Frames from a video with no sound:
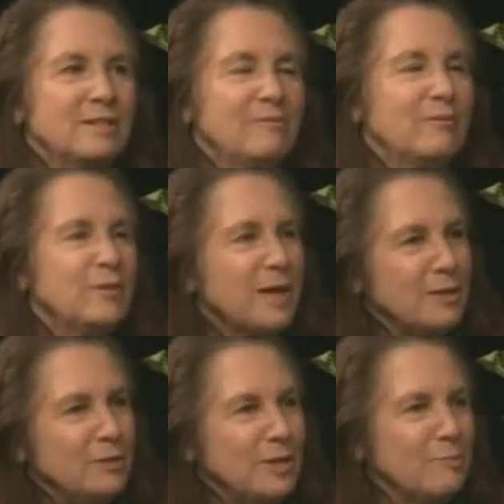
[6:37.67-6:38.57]
for that
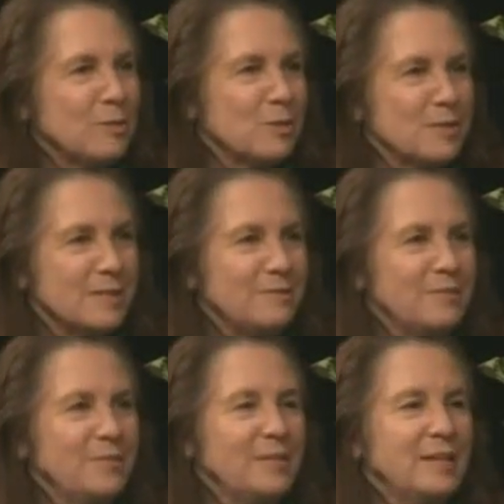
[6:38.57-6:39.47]
unique person
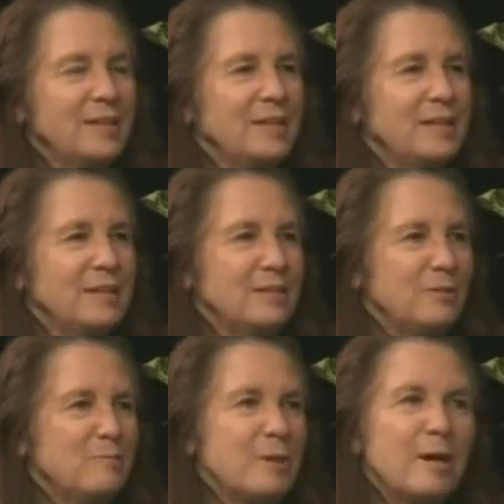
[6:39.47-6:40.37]
to
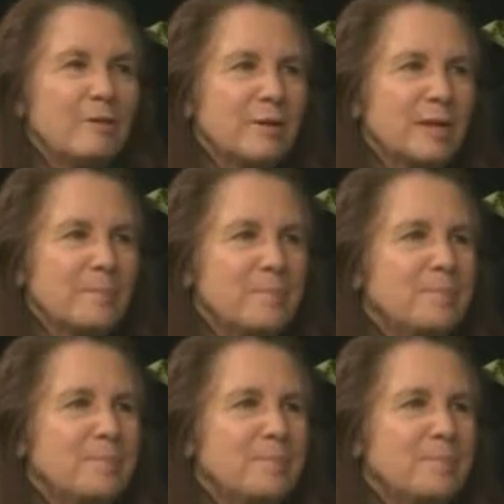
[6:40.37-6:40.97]
empower them.